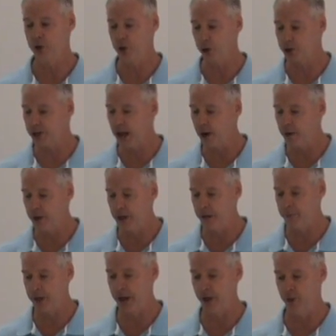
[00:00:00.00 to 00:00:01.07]
took down an
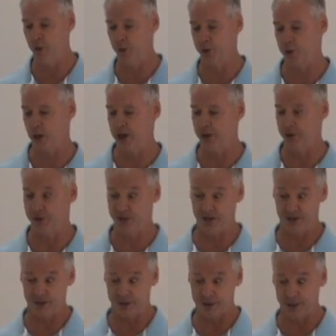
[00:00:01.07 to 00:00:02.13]
inmate who was trying to
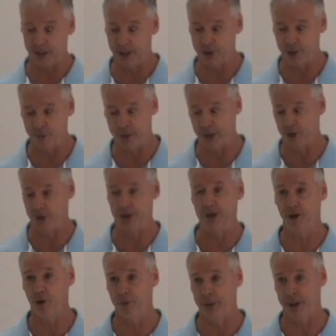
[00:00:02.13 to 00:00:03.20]
seriously injure me or
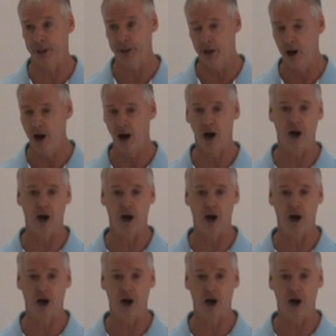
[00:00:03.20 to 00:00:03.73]
kill me,